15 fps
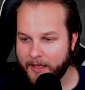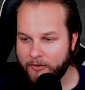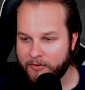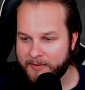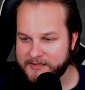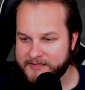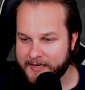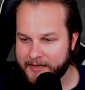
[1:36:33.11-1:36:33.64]
Well,
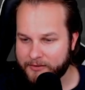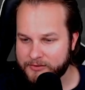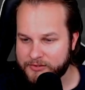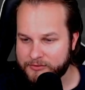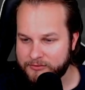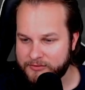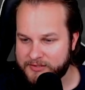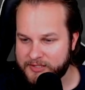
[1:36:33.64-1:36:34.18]
my secondary
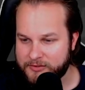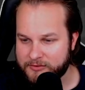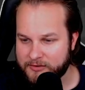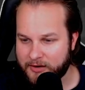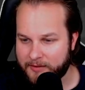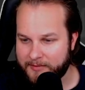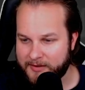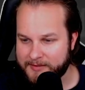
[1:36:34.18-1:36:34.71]
school teachers
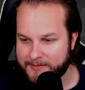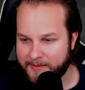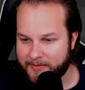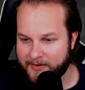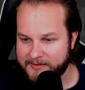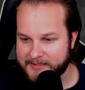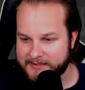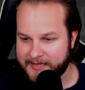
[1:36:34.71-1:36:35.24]
recommended to my
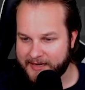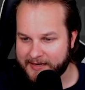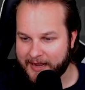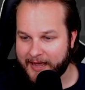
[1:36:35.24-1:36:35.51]
parents I take an